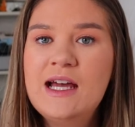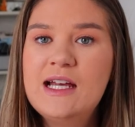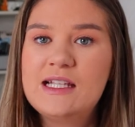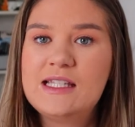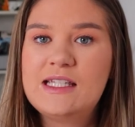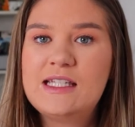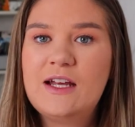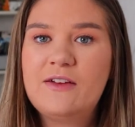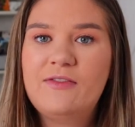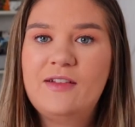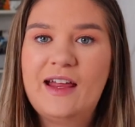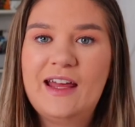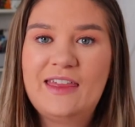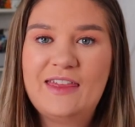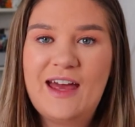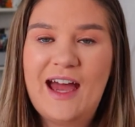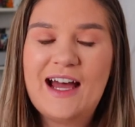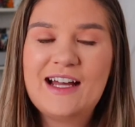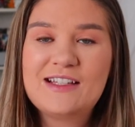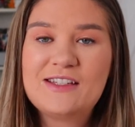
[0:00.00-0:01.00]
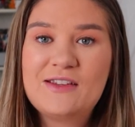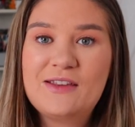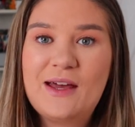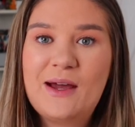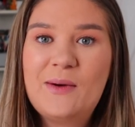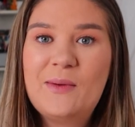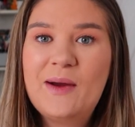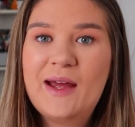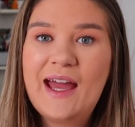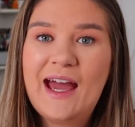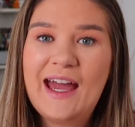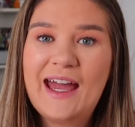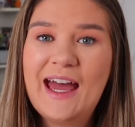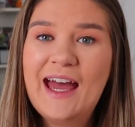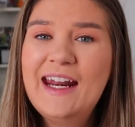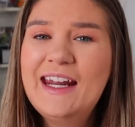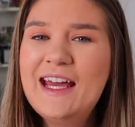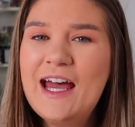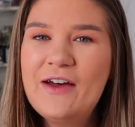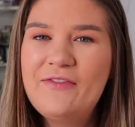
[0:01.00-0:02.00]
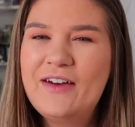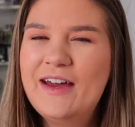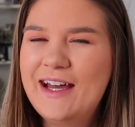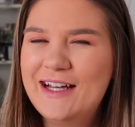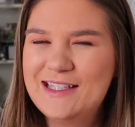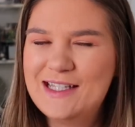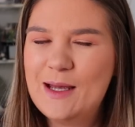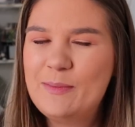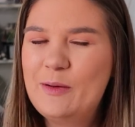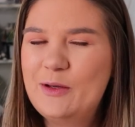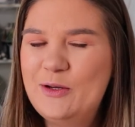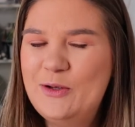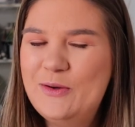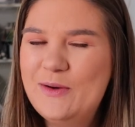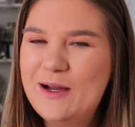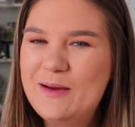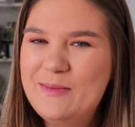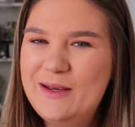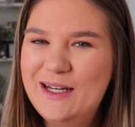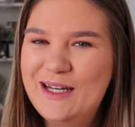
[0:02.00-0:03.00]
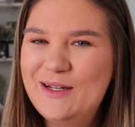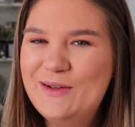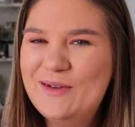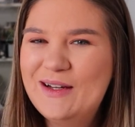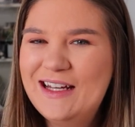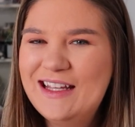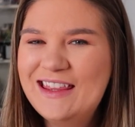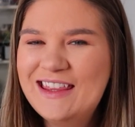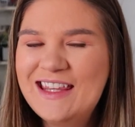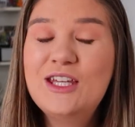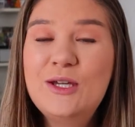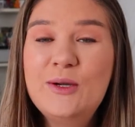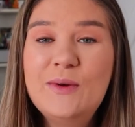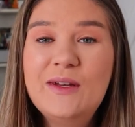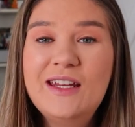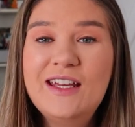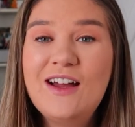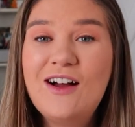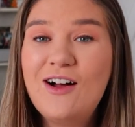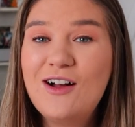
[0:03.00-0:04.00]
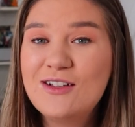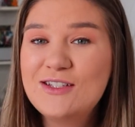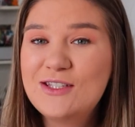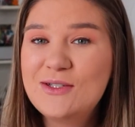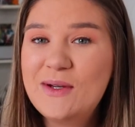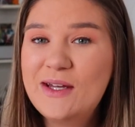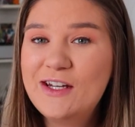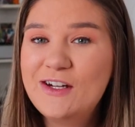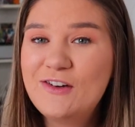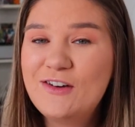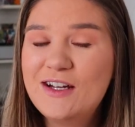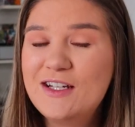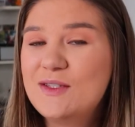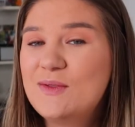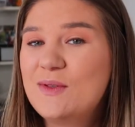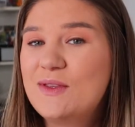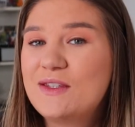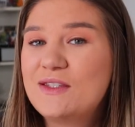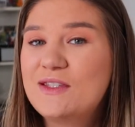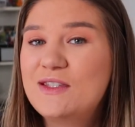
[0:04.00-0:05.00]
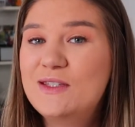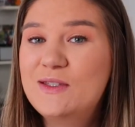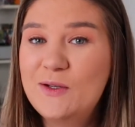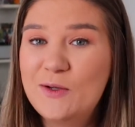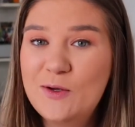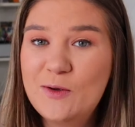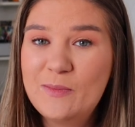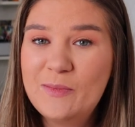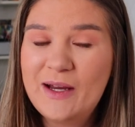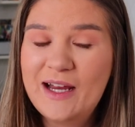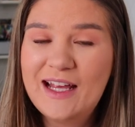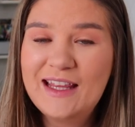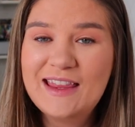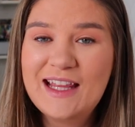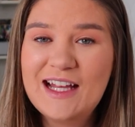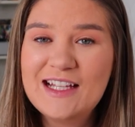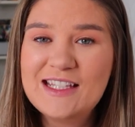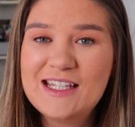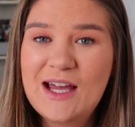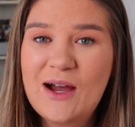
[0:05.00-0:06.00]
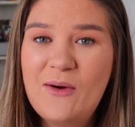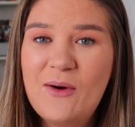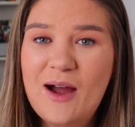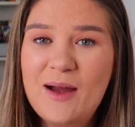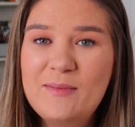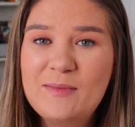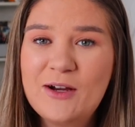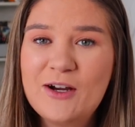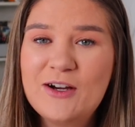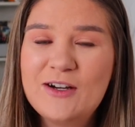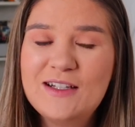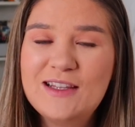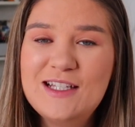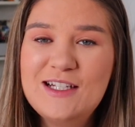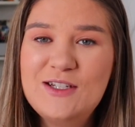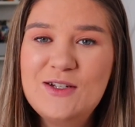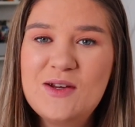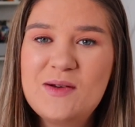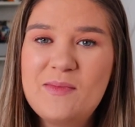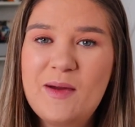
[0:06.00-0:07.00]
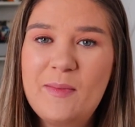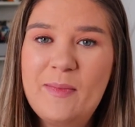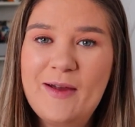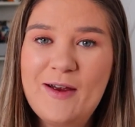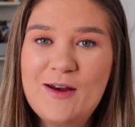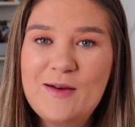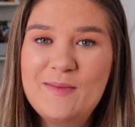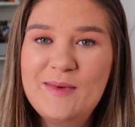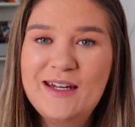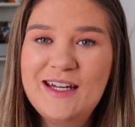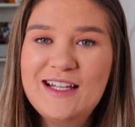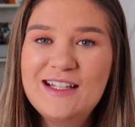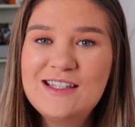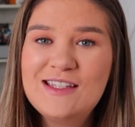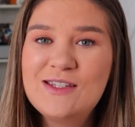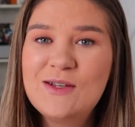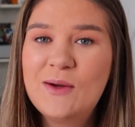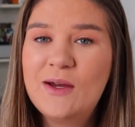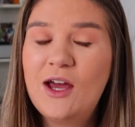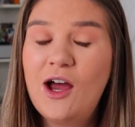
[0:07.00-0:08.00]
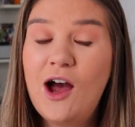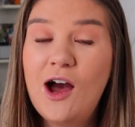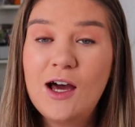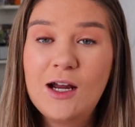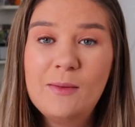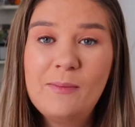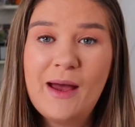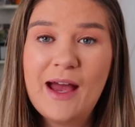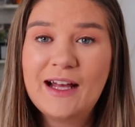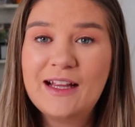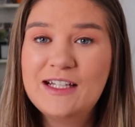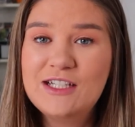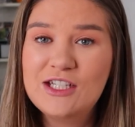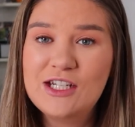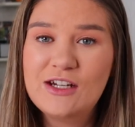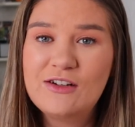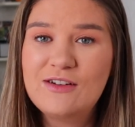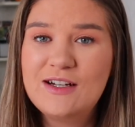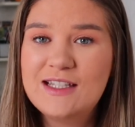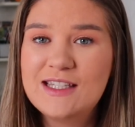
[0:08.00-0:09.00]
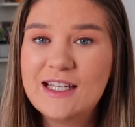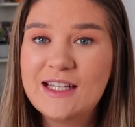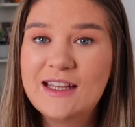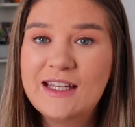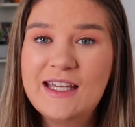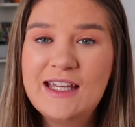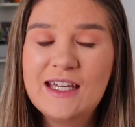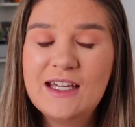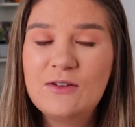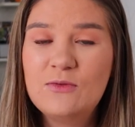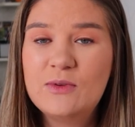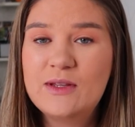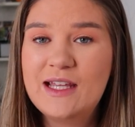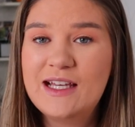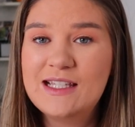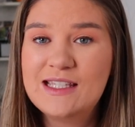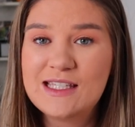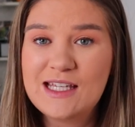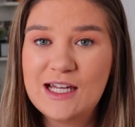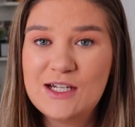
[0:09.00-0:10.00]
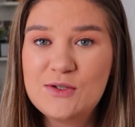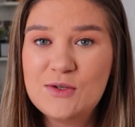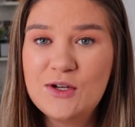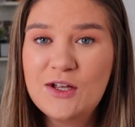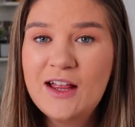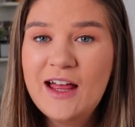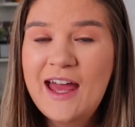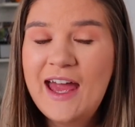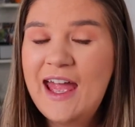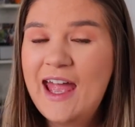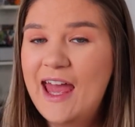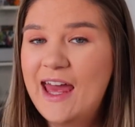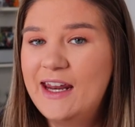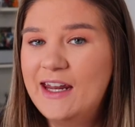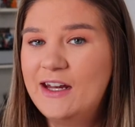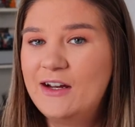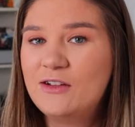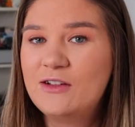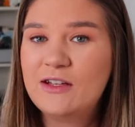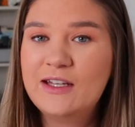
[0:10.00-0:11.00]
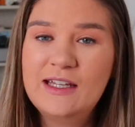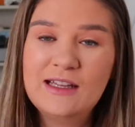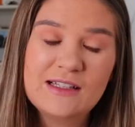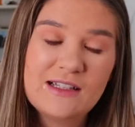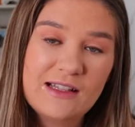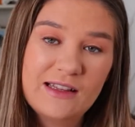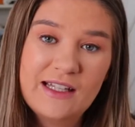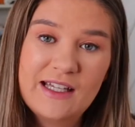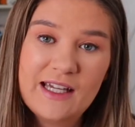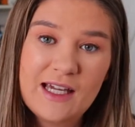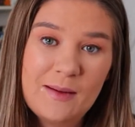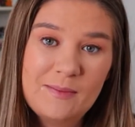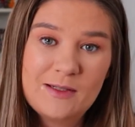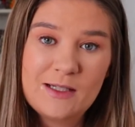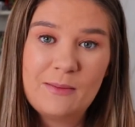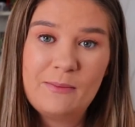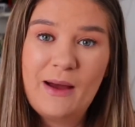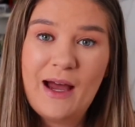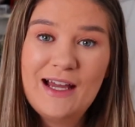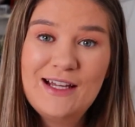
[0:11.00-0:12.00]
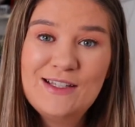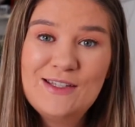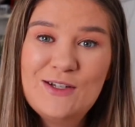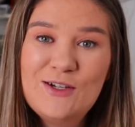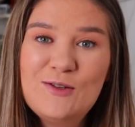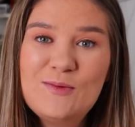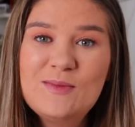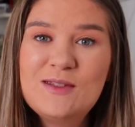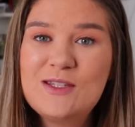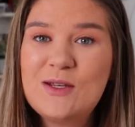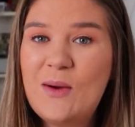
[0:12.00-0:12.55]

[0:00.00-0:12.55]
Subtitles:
Stuff like that. So that way I kind of have a heads up on who I'm meeting with. Acuity also integrates with Zoom, and that's how I'm currently doing my parent meetings. So it automatically generates a link when they schedule, and it'll link up to my Zoom.